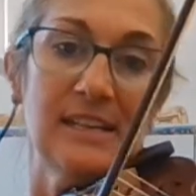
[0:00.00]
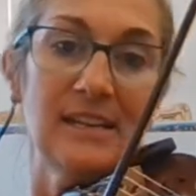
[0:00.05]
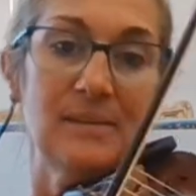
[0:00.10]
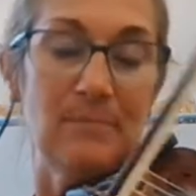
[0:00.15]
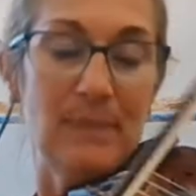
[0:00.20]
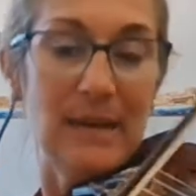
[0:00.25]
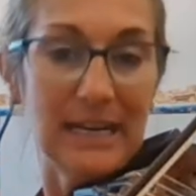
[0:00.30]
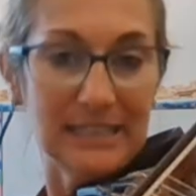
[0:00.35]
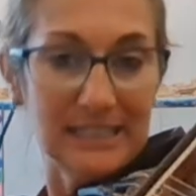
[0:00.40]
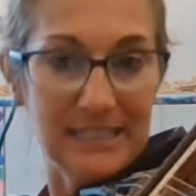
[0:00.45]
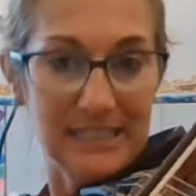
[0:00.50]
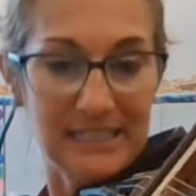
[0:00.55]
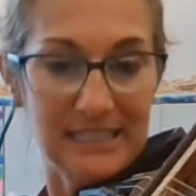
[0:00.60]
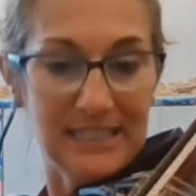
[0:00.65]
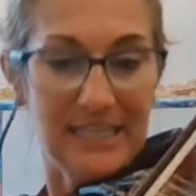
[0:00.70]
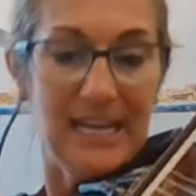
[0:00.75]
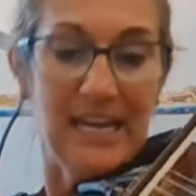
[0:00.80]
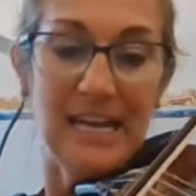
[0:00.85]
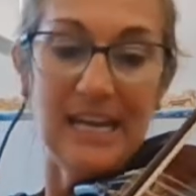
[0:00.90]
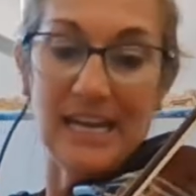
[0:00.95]
Back to
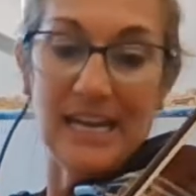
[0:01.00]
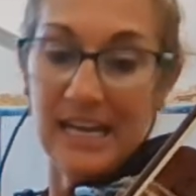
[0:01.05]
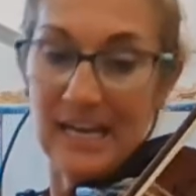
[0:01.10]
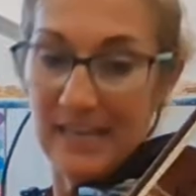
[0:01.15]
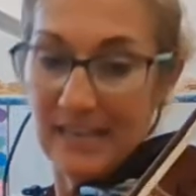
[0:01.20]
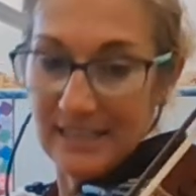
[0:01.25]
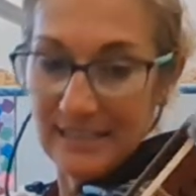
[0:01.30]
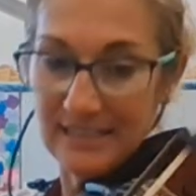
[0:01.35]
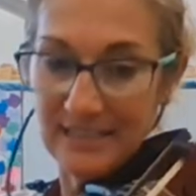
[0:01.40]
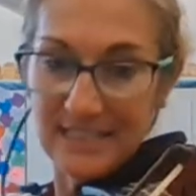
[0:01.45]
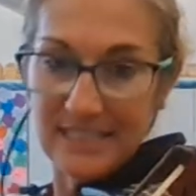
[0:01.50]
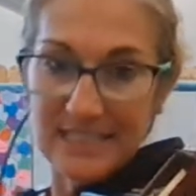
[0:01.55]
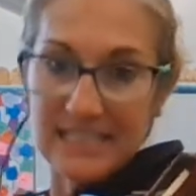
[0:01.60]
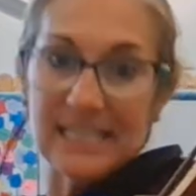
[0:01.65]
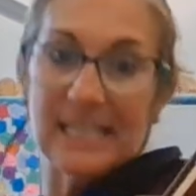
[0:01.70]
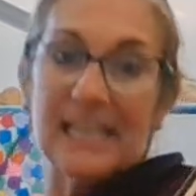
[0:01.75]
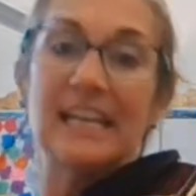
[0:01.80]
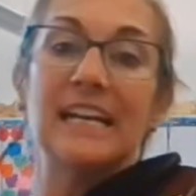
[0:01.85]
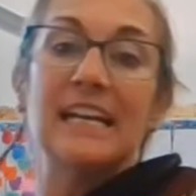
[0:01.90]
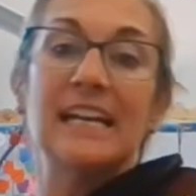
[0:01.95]
C, C,
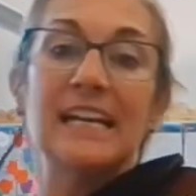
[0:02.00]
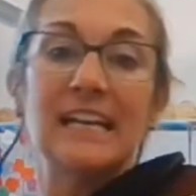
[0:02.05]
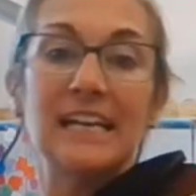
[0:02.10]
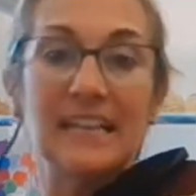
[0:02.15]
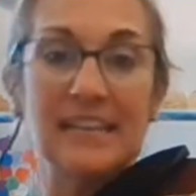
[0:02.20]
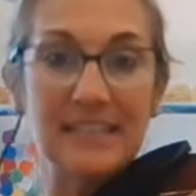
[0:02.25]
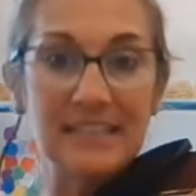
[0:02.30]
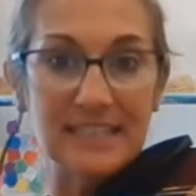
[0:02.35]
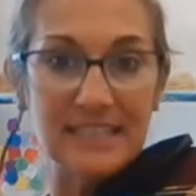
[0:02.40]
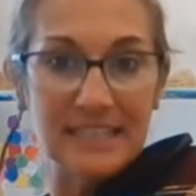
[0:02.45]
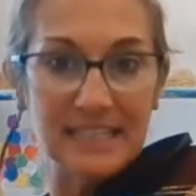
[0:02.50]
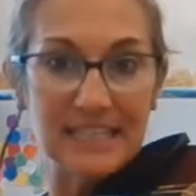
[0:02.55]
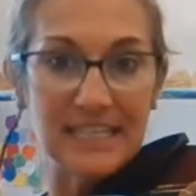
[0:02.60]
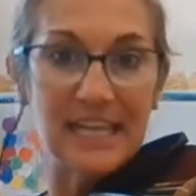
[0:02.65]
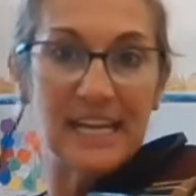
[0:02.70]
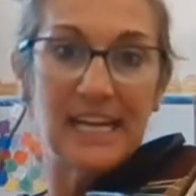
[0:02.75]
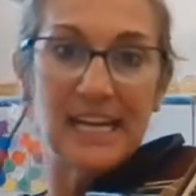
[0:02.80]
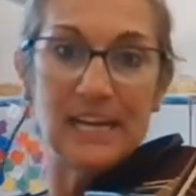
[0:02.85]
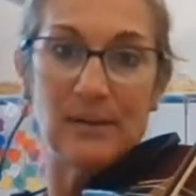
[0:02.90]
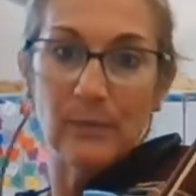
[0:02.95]
C.
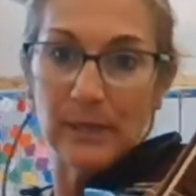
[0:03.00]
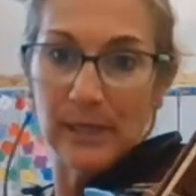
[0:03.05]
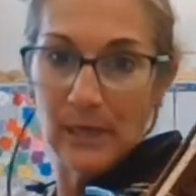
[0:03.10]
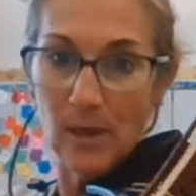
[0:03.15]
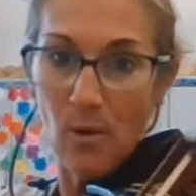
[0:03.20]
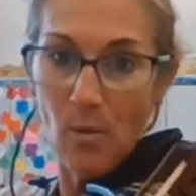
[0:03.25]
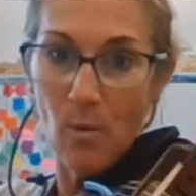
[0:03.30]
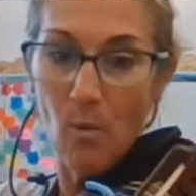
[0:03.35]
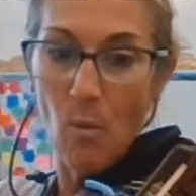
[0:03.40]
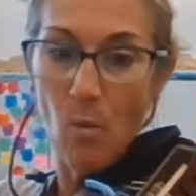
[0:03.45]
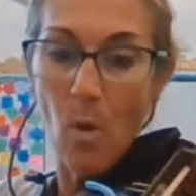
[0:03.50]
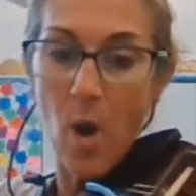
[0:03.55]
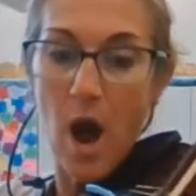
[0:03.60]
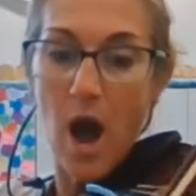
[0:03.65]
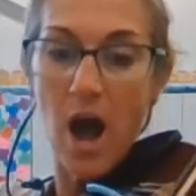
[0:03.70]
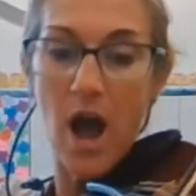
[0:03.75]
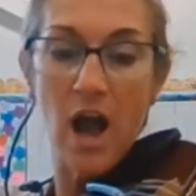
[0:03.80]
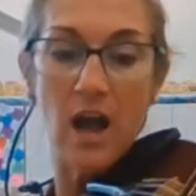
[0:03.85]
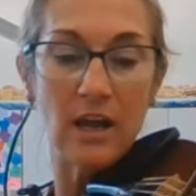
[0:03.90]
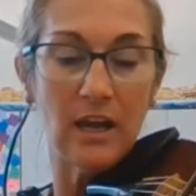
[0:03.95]
We're going to
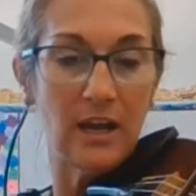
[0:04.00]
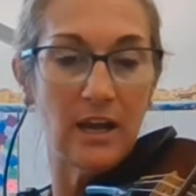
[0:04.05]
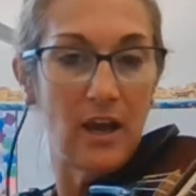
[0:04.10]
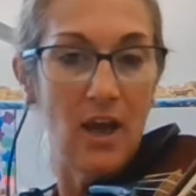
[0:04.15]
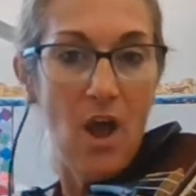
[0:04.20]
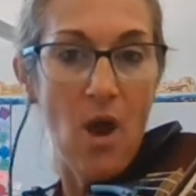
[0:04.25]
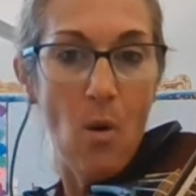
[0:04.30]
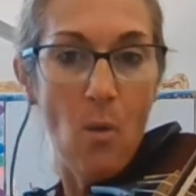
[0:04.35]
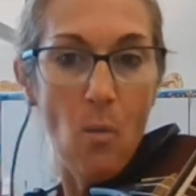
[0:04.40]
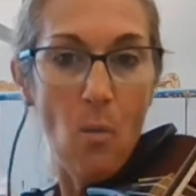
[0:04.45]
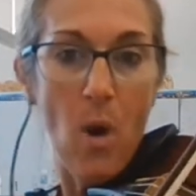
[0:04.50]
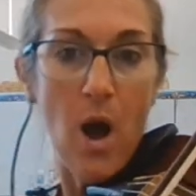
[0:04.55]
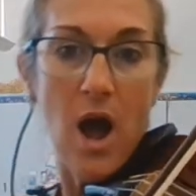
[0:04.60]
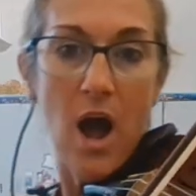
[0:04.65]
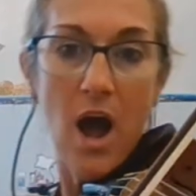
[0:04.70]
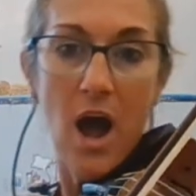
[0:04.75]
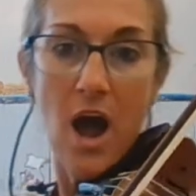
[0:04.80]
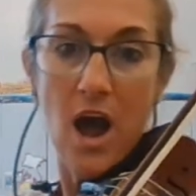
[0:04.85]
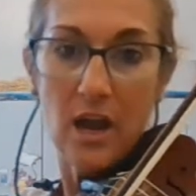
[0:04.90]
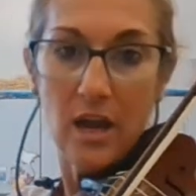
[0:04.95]
walk,
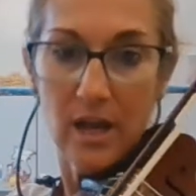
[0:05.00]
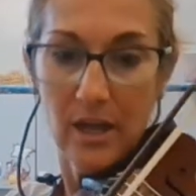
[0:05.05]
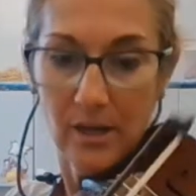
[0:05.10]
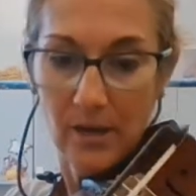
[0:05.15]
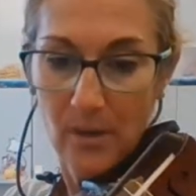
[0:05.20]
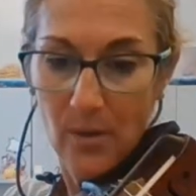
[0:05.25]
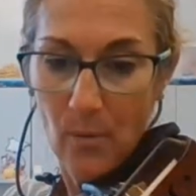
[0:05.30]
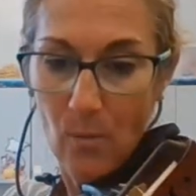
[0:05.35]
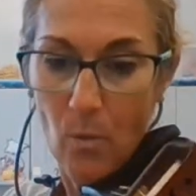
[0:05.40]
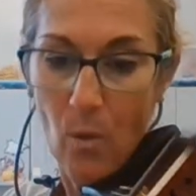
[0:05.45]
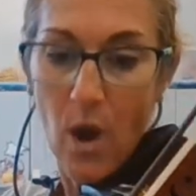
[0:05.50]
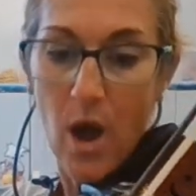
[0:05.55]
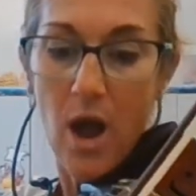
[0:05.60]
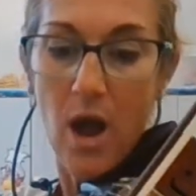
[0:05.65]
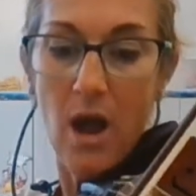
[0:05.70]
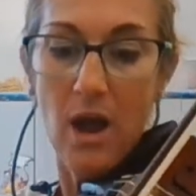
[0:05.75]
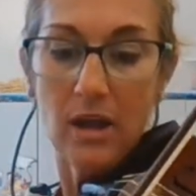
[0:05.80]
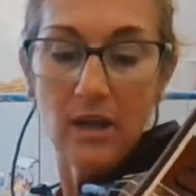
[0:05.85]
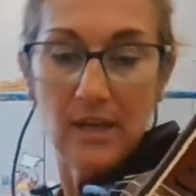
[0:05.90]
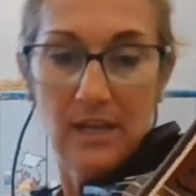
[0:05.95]
walk,
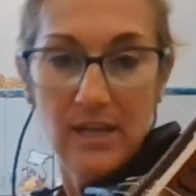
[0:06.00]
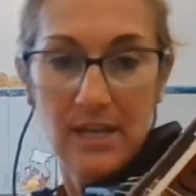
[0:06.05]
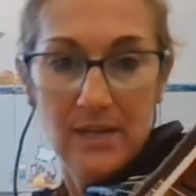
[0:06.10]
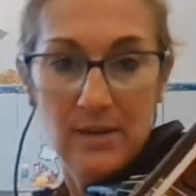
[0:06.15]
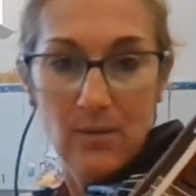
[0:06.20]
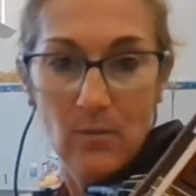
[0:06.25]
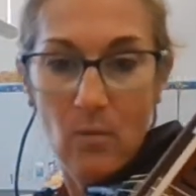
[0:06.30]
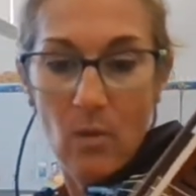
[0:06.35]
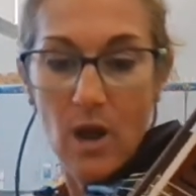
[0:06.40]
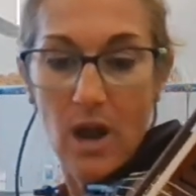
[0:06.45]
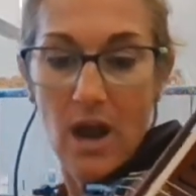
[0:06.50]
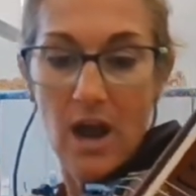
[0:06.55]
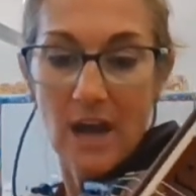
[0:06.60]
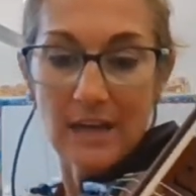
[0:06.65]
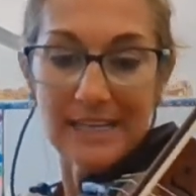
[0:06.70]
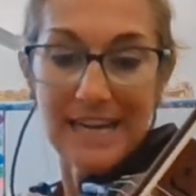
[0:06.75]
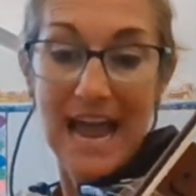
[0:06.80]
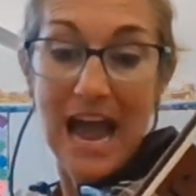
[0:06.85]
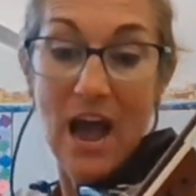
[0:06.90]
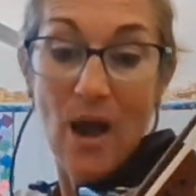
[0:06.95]
walk, walk.
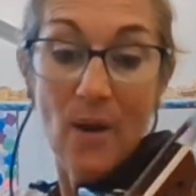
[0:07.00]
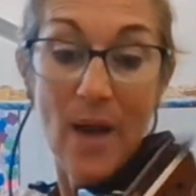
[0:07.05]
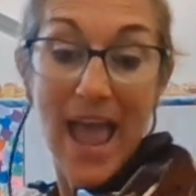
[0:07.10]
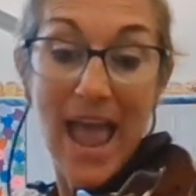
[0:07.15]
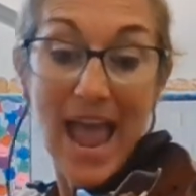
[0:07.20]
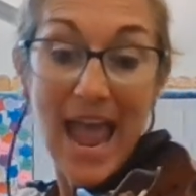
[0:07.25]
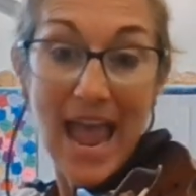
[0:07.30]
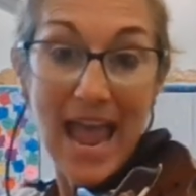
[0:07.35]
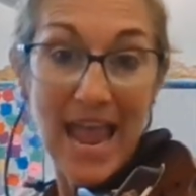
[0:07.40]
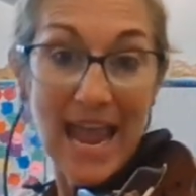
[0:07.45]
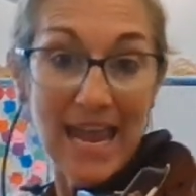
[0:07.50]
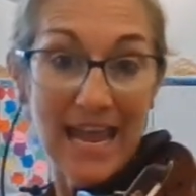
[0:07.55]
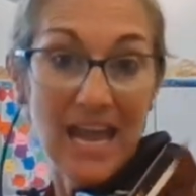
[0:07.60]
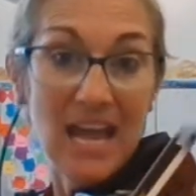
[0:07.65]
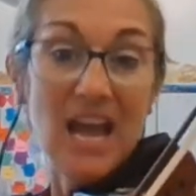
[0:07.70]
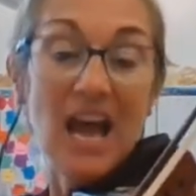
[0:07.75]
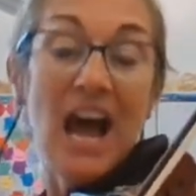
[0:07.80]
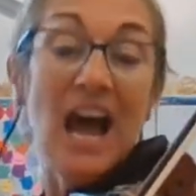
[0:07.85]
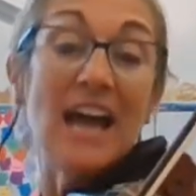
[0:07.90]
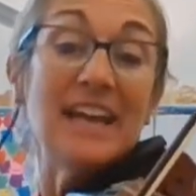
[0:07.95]
Now A,
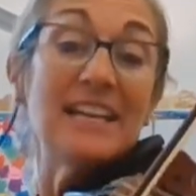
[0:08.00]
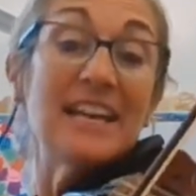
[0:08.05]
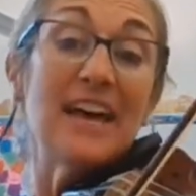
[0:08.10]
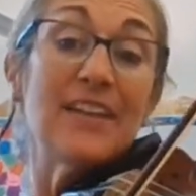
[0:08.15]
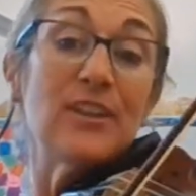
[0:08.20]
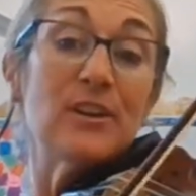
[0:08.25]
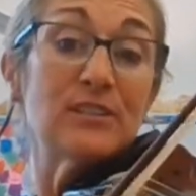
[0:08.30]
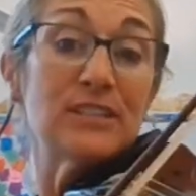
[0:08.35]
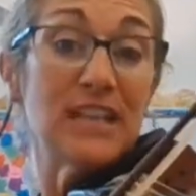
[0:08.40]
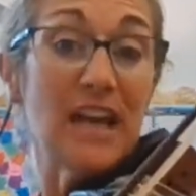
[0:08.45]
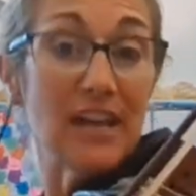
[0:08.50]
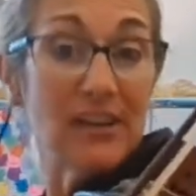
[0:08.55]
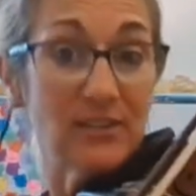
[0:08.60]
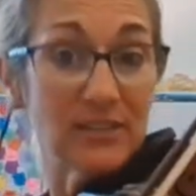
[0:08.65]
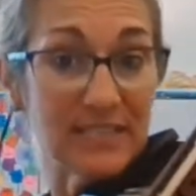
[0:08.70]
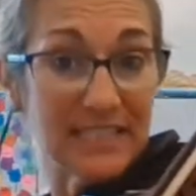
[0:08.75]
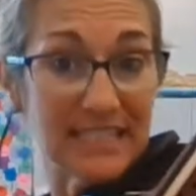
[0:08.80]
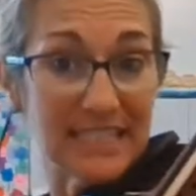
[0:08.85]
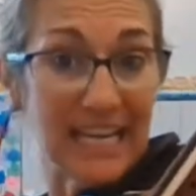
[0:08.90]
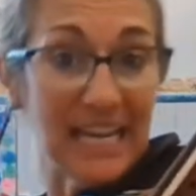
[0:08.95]
another
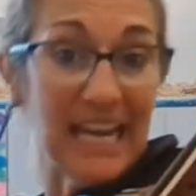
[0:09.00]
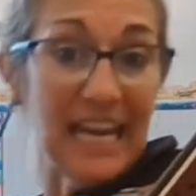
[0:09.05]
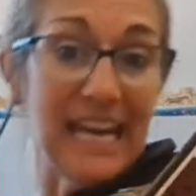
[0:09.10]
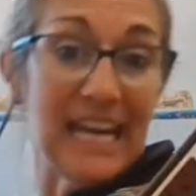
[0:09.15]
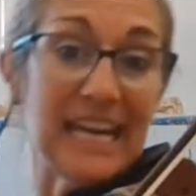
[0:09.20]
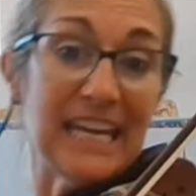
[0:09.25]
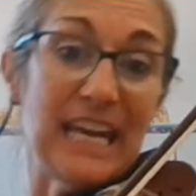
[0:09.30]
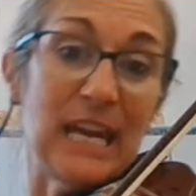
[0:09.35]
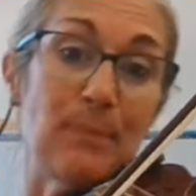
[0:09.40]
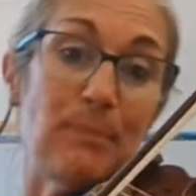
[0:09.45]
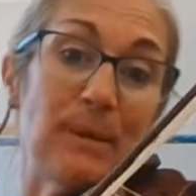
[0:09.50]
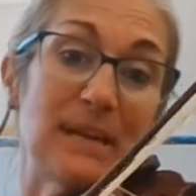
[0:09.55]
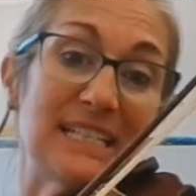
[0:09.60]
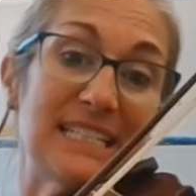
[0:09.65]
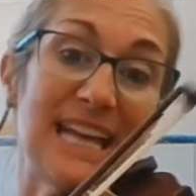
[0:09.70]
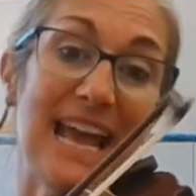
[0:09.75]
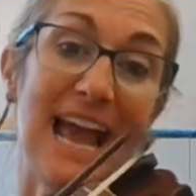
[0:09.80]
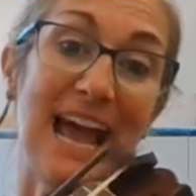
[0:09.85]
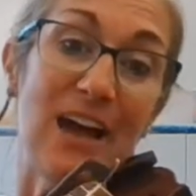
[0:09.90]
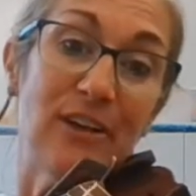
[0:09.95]
tunnel. C, keep it
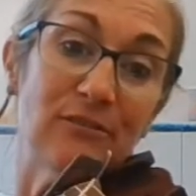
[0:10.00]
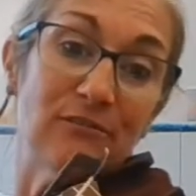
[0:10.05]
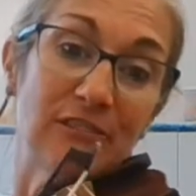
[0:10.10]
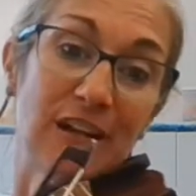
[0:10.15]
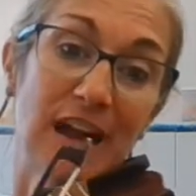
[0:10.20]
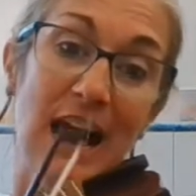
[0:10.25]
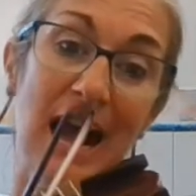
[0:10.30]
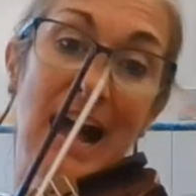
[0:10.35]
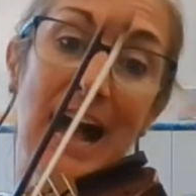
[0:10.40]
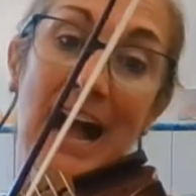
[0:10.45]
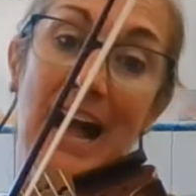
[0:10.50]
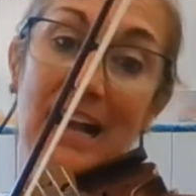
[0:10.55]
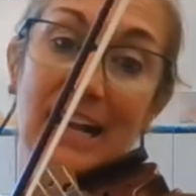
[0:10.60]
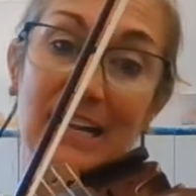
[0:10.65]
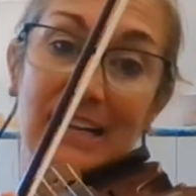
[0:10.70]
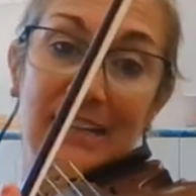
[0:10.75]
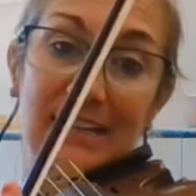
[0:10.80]
down, rock.